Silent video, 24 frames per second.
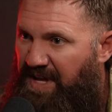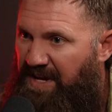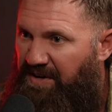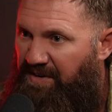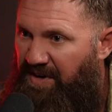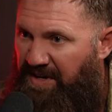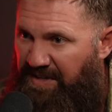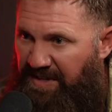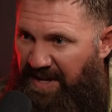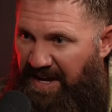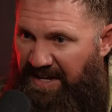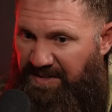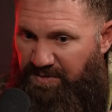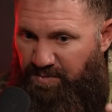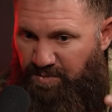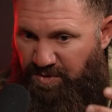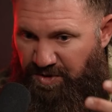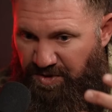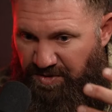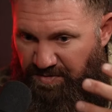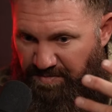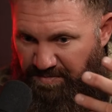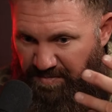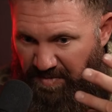in that, right? And that
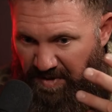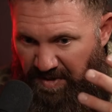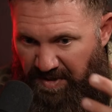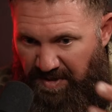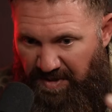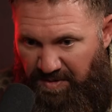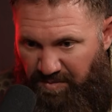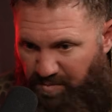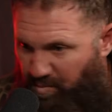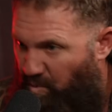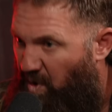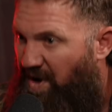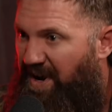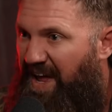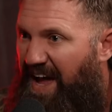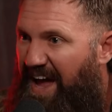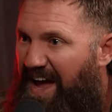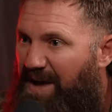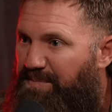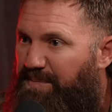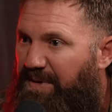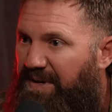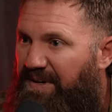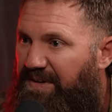was what
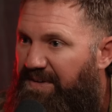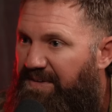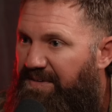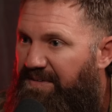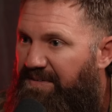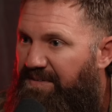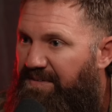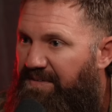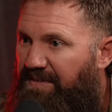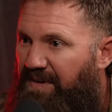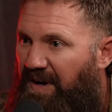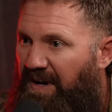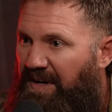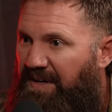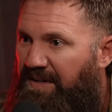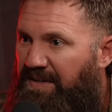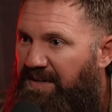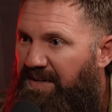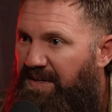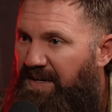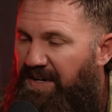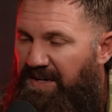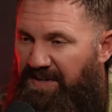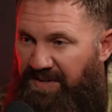happened, right?
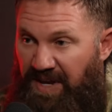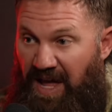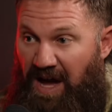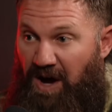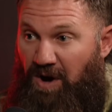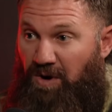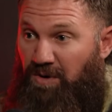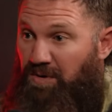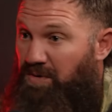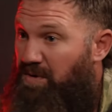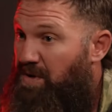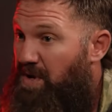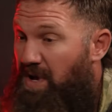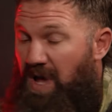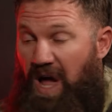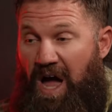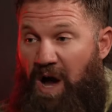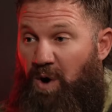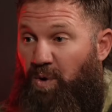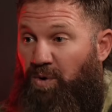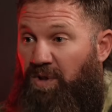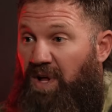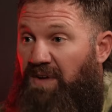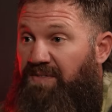Now,
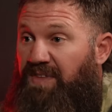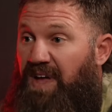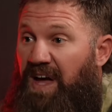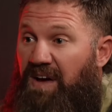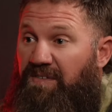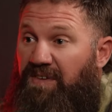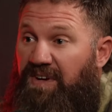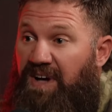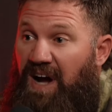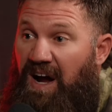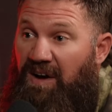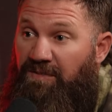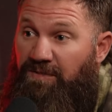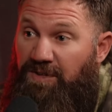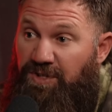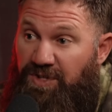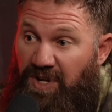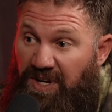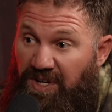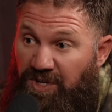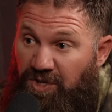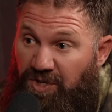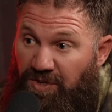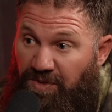I would love to have a
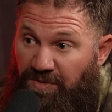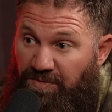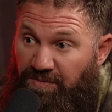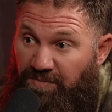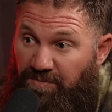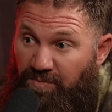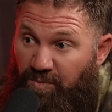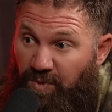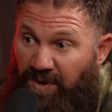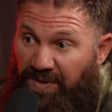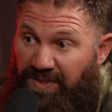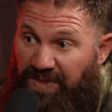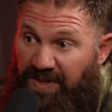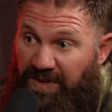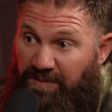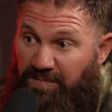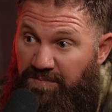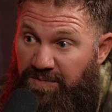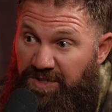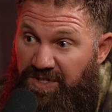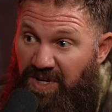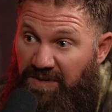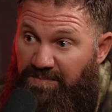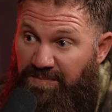conversation with
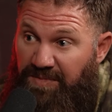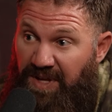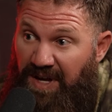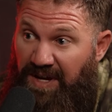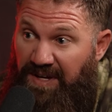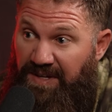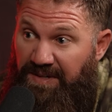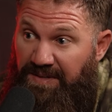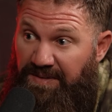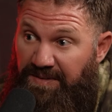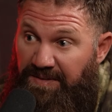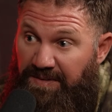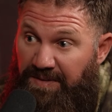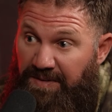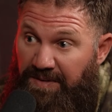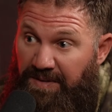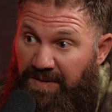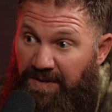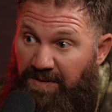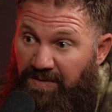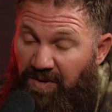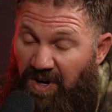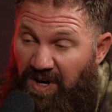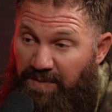him someday,
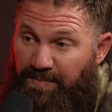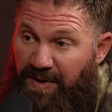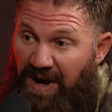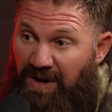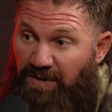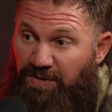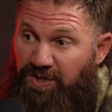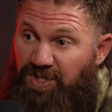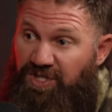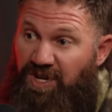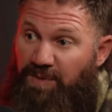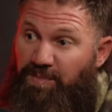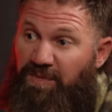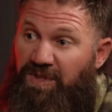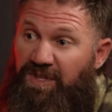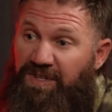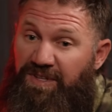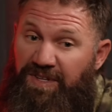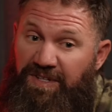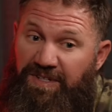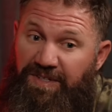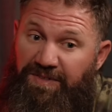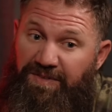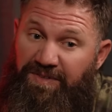right? About some
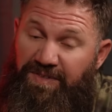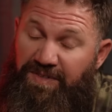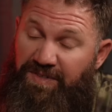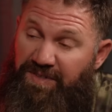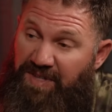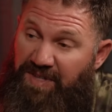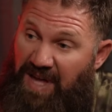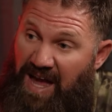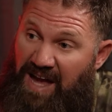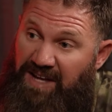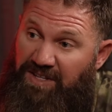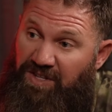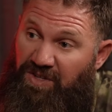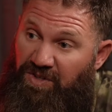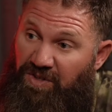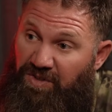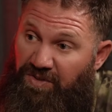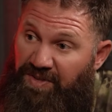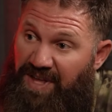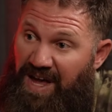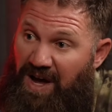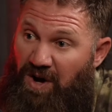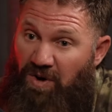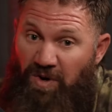of the
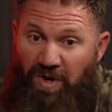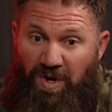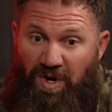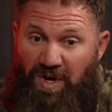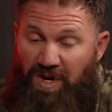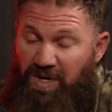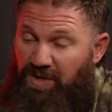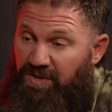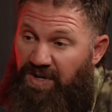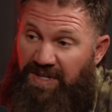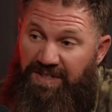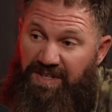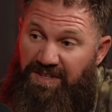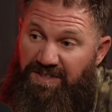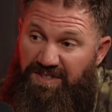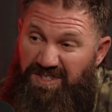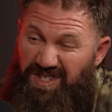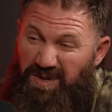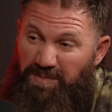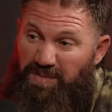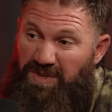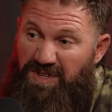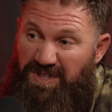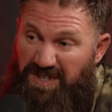tactical,
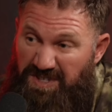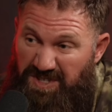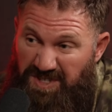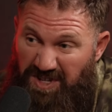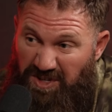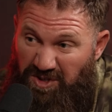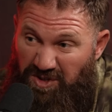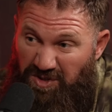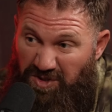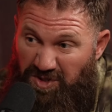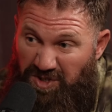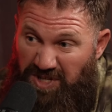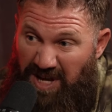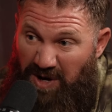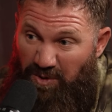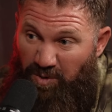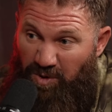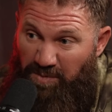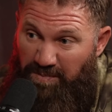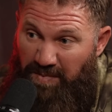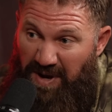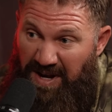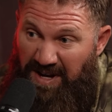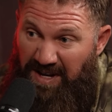some of the decisions that
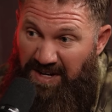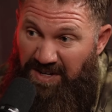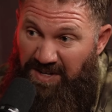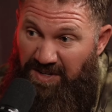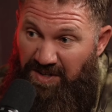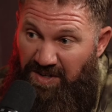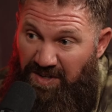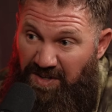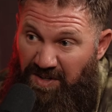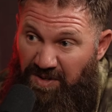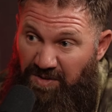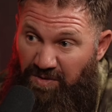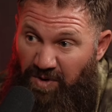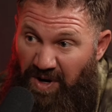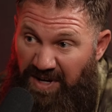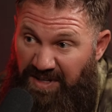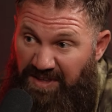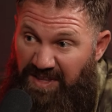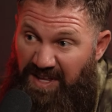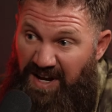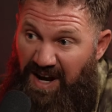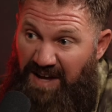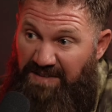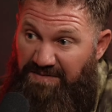were made,
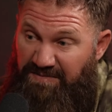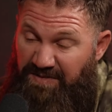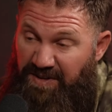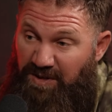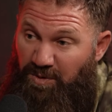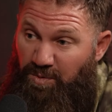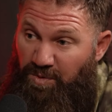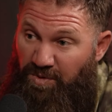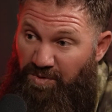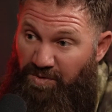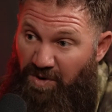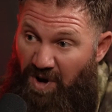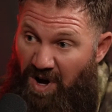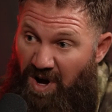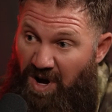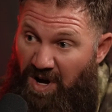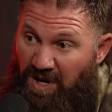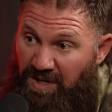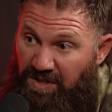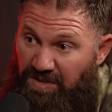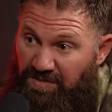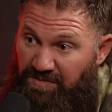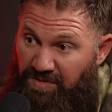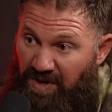right? That I feel were
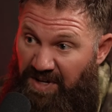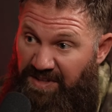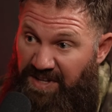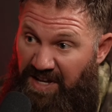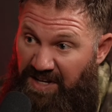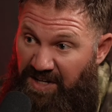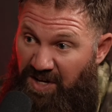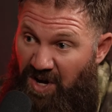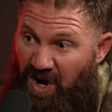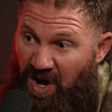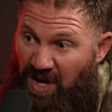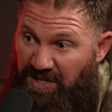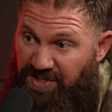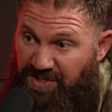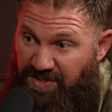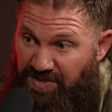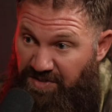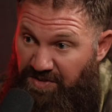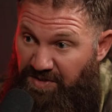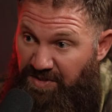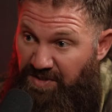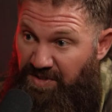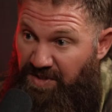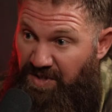wrong, right? That
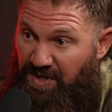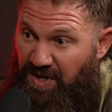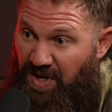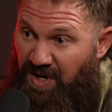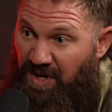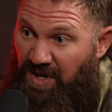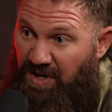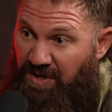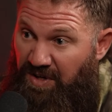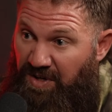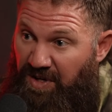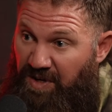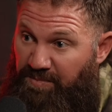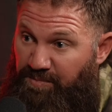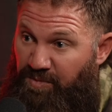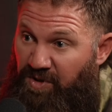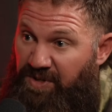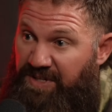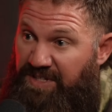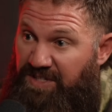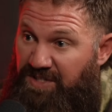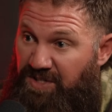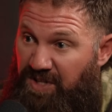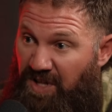cost a
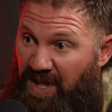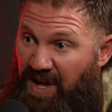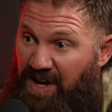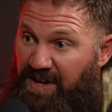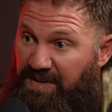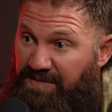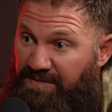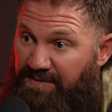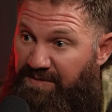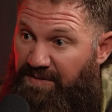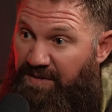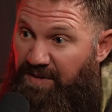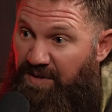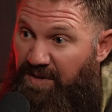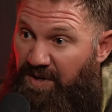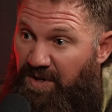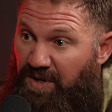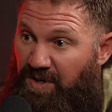Marine's life,